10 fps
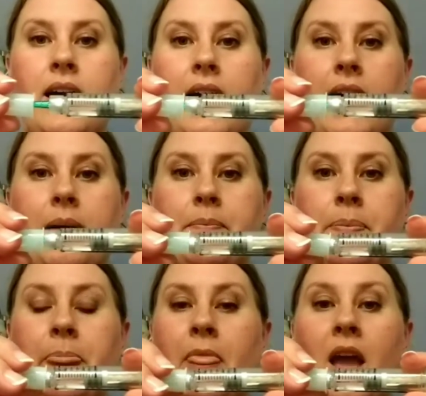
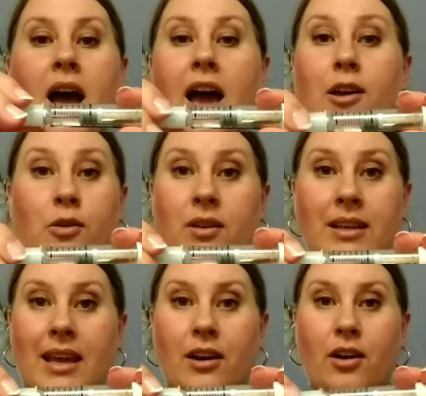I couldn't
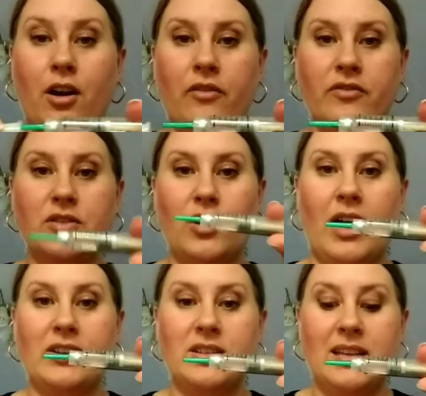get it off, so I
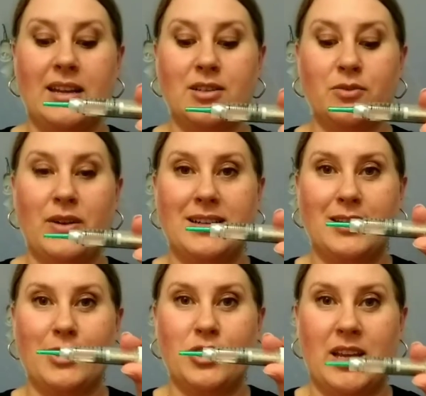just had to run to
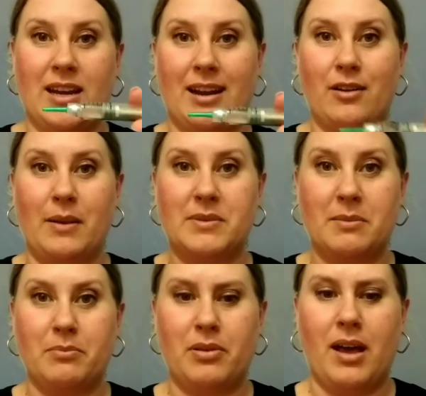the shed and grab
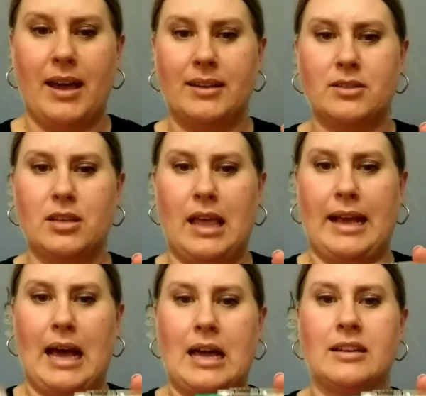some pliers to like
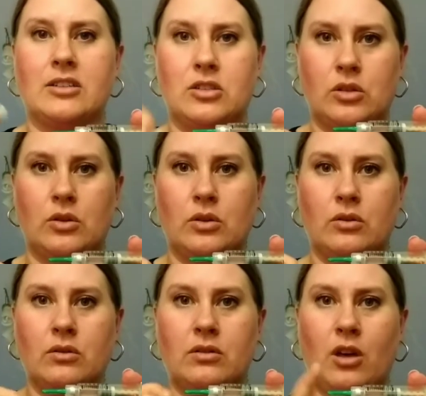undo
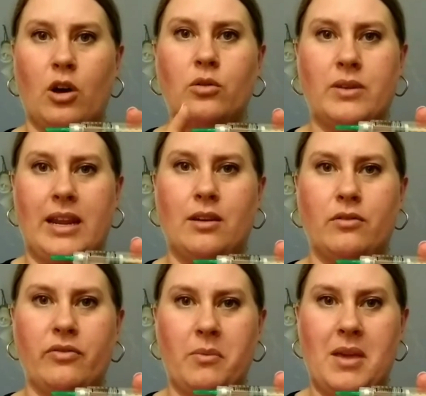the old needle
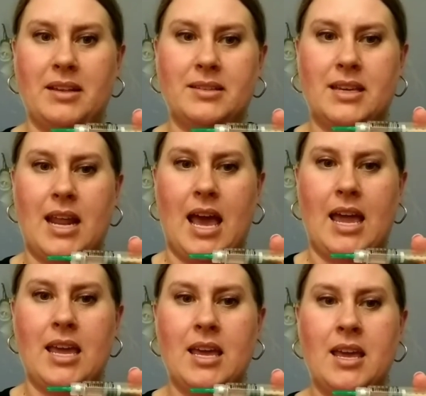from
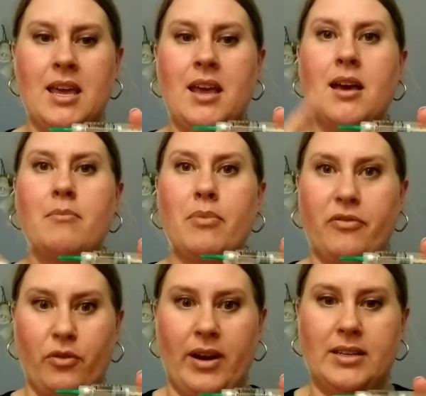yesterday
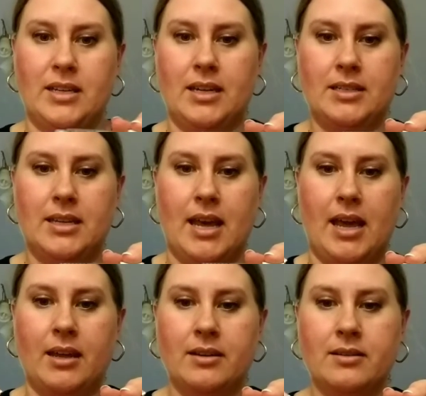before I did it
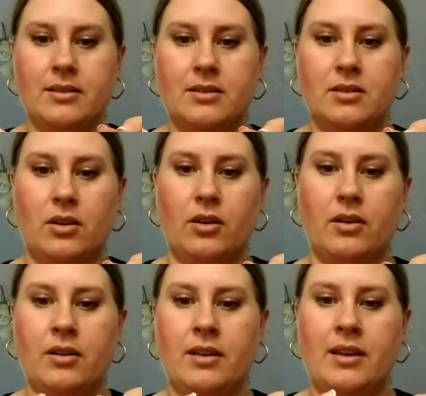today. So
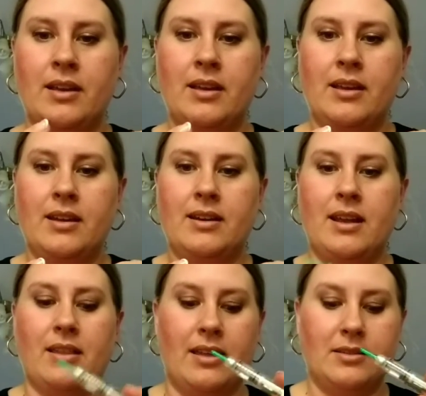
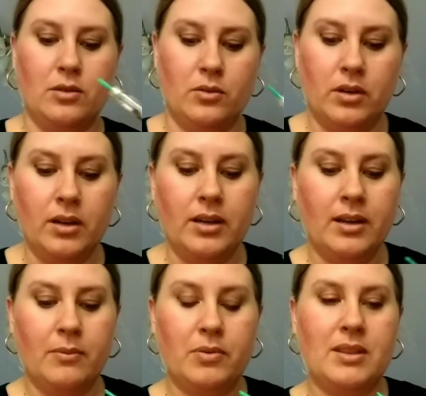now that's all good,
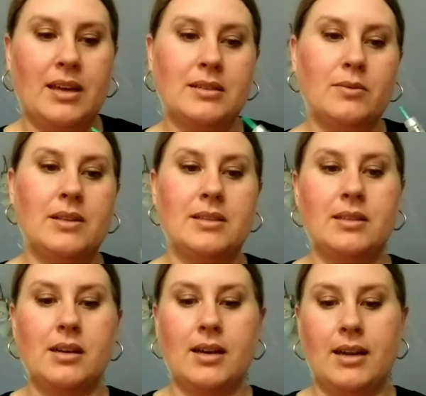put that to one
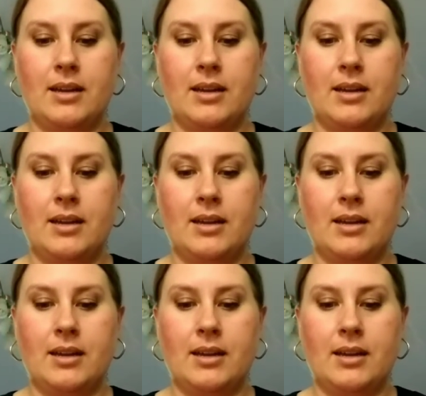side.